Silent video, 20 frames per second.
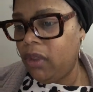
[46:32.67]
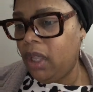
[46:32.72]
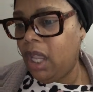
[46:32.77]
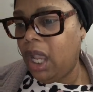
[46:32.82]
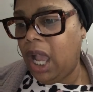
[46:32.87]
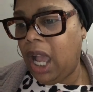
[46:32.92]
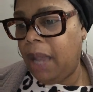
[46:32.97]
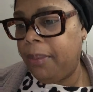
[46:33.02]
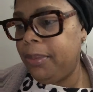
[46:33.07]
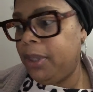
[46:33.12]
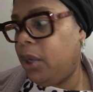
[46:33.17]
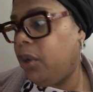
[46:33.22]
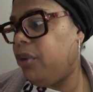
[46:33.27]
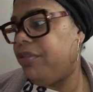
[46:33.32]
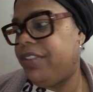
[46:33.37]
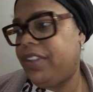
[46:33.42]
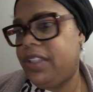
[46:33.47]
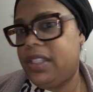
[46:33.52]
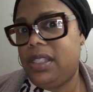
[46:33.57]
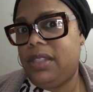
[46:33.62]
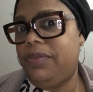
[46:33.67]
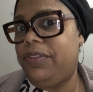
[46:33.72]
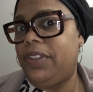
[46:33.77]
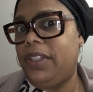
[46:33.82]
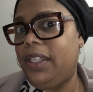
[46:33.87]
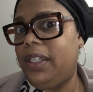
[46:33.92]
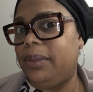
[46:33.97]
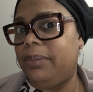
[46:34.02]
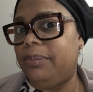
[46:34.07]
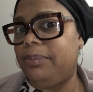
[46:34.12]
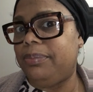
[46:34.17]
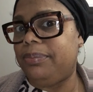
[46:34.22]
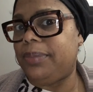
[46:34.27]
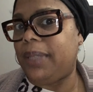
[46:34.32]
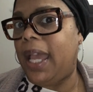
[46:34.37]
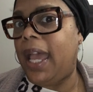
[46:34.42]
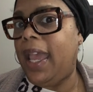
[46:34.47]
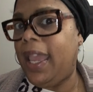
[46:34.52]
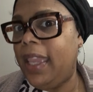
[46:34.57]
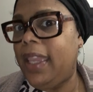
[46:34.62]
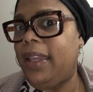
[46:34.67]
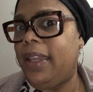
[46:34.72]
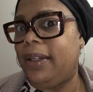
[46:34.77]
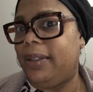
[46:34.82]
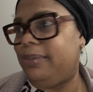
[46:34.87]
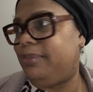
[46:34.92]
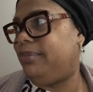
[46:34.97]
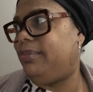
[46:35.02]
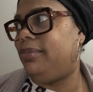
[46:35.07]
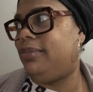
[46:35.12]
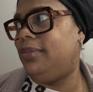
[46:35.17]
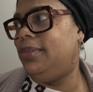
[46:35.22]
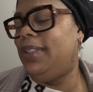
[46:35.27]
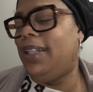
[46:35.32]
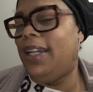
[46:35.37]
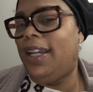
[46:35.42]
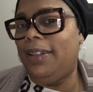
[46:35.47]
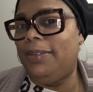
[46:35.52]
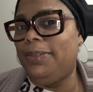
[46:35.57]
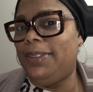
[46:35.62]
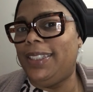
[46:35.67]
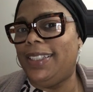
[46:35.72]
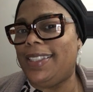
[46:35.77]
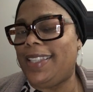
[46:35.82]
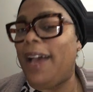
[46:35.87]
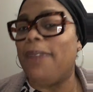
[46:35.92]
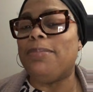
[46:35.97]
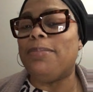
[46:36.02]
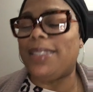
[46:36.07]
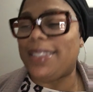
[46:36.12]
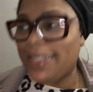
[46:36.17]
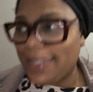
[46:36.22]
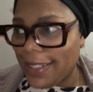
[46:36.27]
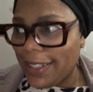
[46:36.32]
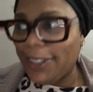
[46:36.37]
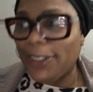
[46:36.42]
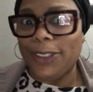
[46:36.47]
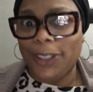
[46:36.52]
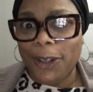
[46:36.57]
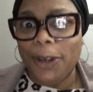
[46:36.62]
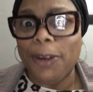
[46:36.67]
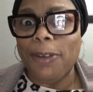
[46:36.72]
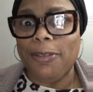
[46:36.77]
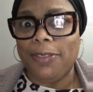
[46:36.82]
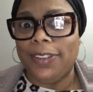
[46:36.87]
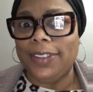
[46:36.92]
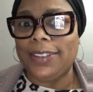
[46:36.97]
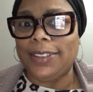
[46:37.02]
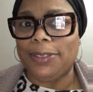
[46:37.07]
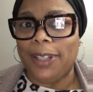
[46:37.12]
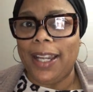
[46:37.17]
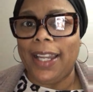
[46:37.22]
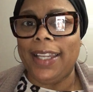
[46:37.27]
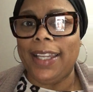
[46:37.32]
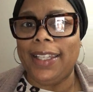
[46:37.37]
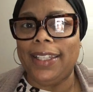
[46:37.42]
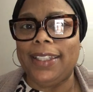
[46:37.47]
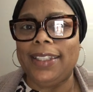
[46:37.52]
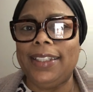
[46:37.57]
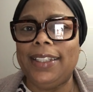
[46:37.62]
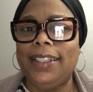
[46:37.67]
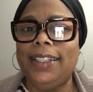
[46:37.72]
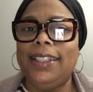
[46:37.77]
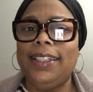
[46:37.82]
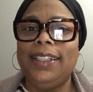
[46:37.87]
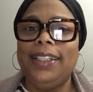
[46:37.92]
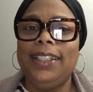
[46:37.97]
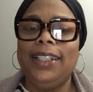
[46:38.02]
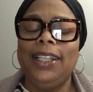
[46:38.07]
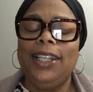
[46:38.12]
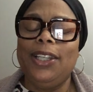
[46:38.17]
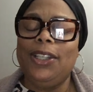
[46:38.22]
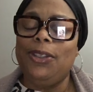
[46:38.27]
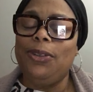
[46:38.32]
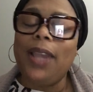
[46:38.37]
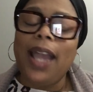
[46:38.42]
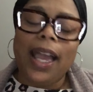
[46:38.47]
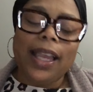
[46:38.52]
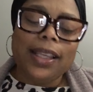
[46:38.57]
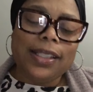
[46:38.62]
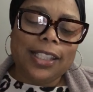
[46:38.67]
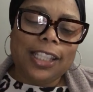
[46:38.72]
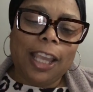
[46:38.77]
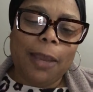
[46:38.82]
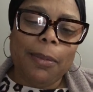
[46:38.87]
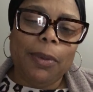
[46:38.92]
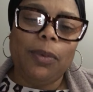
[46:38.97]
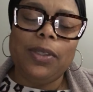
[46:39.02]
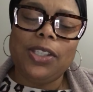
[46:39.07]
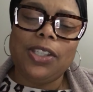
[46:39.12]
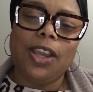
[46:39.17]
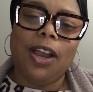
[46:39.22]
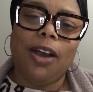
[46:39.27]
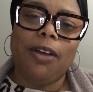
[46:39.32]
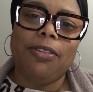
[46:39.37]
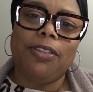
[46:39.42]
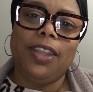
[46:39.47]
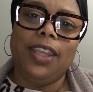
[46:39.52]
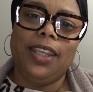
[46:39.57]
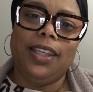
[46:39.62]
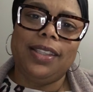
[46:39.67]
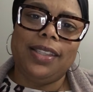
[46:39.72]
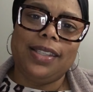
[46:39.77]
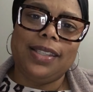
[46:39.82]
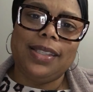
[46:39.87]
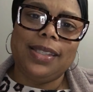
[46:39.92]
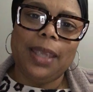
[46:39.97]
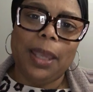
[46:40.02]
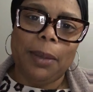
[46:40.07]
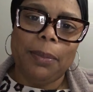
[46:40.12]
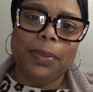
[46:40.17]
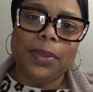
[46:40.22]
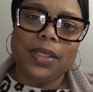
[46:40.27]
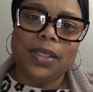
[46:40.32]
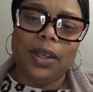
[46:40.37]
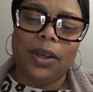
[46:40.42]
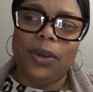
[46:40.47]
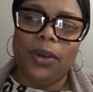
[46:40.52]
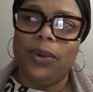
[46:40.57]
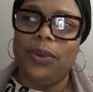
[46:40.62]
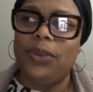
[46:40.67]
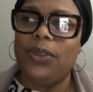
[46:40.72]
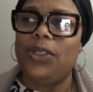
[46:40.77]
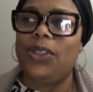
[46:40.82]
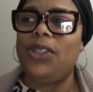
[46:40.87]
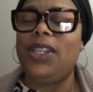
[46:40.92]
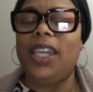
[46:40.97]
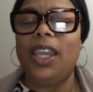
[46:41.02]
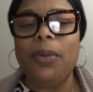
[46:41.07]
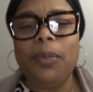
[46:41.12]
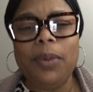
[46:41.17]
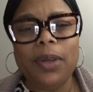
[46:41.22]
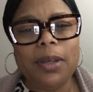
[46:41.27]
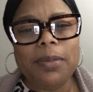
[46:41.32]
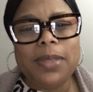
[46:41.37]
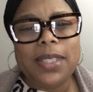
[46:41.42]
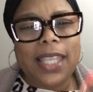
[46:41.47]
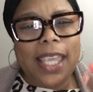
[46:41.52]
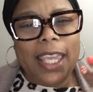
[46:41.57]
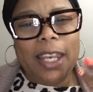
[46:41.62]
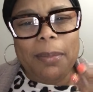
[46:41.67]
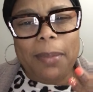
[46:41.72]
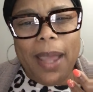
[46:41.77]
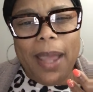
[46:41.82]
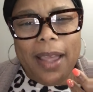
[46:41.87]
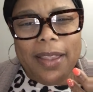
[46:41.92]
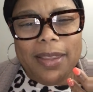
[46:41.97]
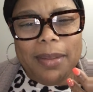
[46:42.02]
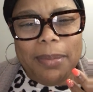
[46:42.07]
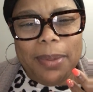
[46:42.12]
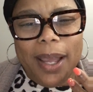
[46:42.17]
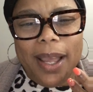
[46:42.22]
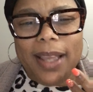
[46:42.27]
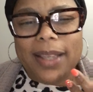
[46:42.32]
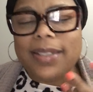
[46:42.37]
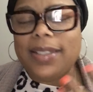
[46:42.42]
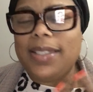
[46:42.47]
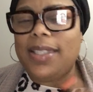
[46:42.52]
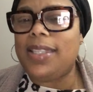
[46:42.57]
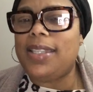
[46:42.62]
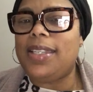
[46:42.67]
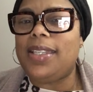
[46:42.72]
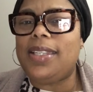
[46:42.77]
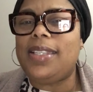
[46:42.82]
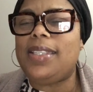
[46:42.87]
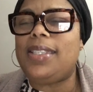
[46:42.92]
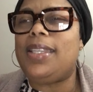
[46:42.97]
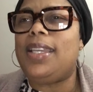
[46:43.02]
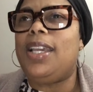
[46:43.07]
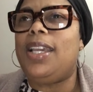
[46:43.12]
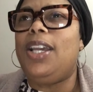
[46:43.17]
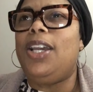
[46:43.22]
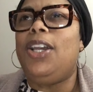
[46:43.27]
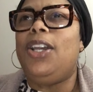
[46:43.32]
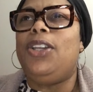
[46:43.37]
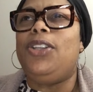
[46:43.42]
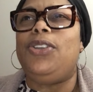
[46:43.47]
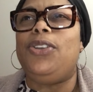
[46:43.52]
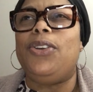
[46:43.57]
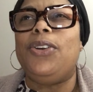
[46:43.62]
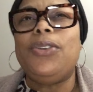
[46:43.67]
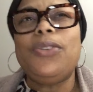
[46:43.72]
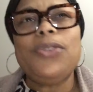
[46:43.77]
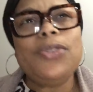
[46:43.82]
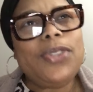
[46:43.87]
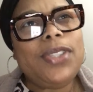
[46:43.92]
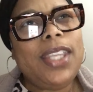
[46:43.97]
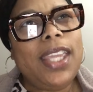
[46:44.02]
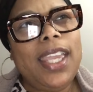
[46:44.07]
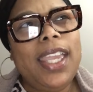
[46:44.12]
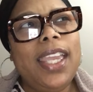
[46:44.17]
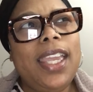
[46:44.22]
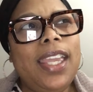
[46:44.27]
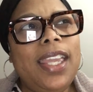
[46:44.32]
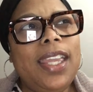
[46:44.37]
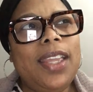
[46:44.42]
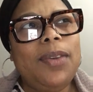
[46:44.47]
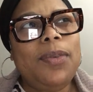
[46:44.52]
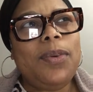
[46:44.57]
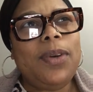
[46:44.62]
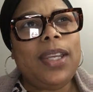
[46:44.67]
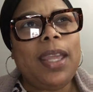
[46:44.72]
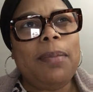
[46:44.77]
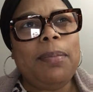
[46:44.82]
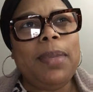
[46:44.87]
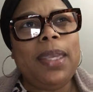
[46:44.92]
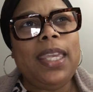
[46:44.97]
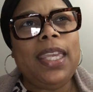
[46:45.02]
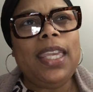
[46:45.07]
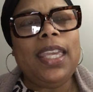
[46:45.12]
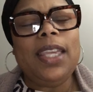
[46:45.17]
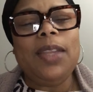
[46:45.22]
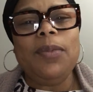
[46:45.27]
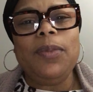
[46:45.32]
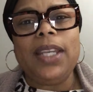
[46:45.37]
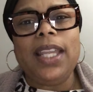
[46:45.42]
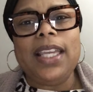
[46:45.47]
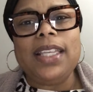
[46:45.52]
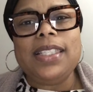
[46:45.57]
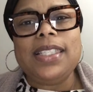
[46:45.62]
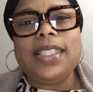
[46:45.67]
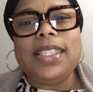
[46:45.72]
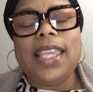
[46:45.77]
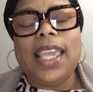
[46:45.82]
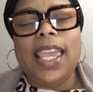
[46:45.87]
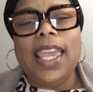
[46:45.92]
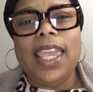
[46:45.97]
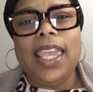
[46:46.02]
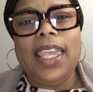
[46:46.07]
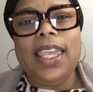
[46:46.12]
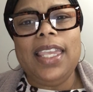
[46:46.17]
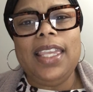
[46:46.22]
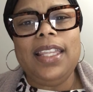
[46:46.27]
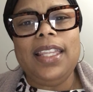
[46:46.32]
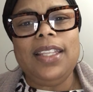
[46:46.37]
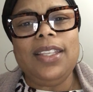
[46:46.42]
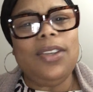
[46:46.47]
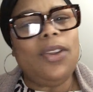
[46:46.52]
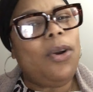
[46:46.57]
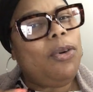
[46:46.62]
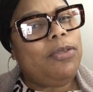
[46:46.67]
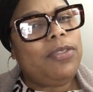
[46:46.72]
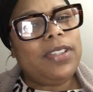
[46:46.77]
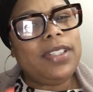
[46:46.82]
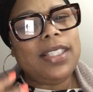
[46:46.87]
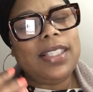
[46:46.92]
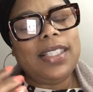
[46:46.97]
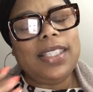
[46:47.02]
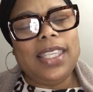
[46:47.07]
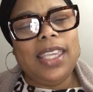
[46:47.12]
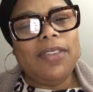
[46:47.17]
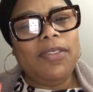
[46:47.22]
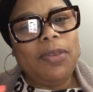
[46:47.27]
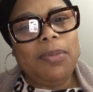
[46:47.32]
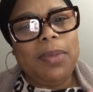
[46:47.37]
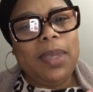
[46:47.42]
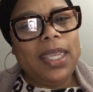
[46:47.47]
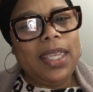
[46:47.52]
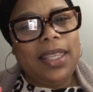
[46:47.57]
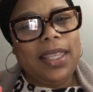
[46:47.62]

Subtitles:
I'm nervous for them. I am. I'm still nervous, right? You guys tell me what y'all think of this episode. Do you get what I'm saying about the boxes? Do you understand what I mean when I say Nova's giving me